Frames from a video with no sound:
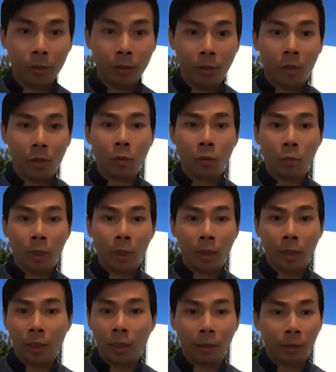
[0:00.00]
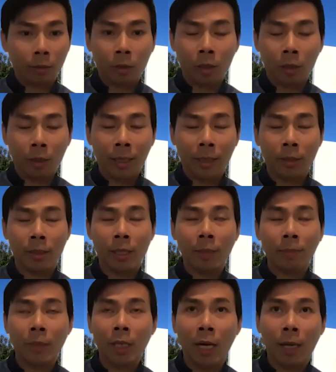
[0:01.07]
So we, at the
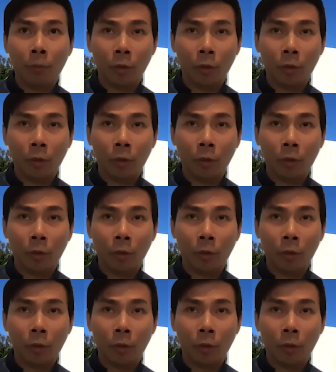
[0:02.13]
same time,